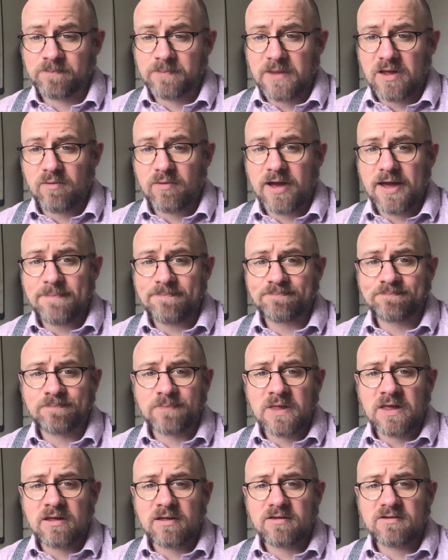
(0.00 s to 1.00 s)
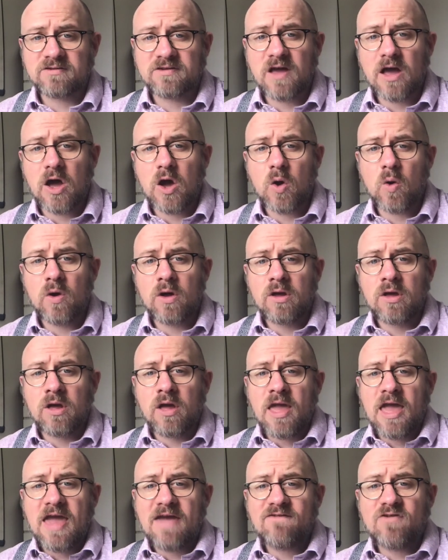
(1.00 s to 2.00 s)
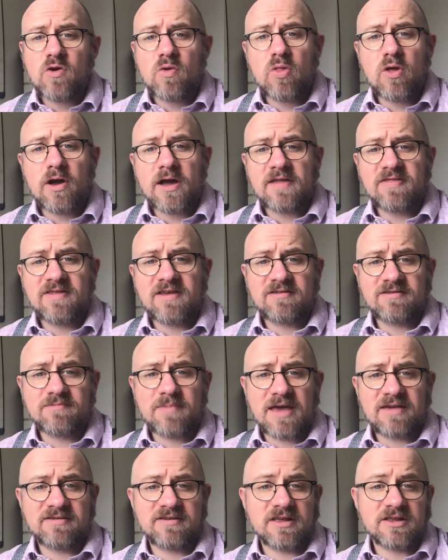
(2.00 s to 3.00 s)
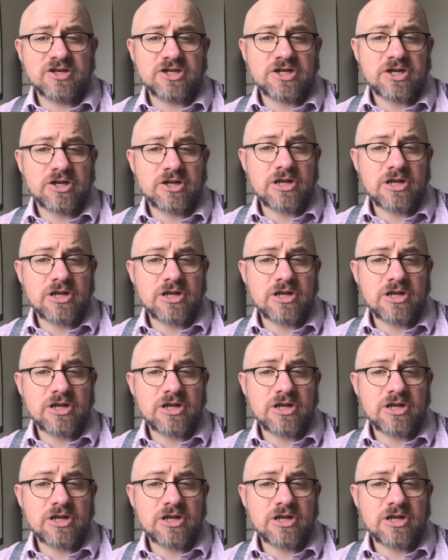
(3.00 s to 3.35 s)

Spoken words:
Okay? So if you look at this message,